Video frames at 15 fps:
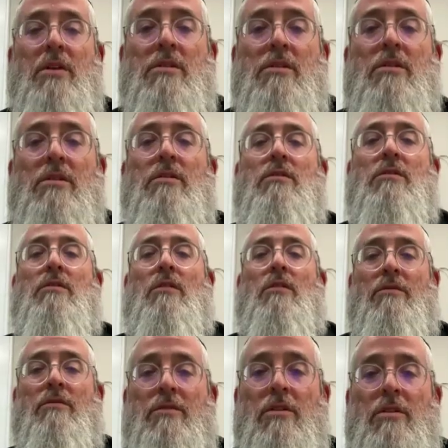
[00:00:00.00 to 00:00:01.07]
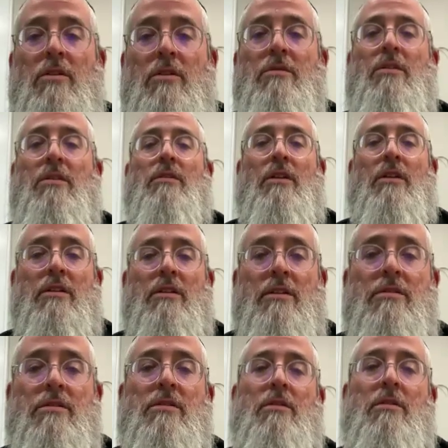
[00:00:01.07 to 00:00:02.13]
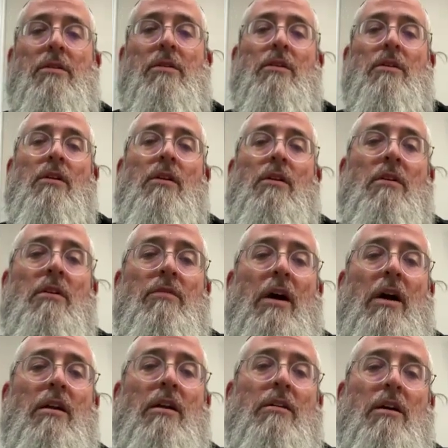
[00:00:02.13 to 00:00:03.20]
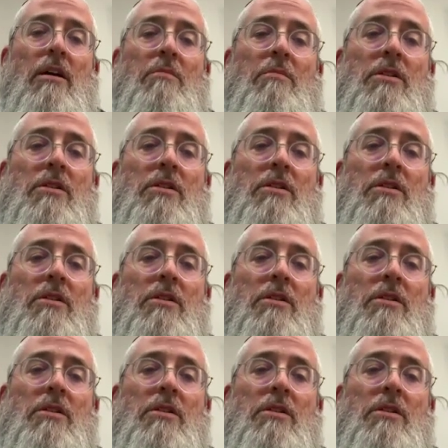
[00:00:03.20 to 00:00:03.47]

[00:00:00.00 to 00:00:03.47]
pieces of clothing that they're sewing. And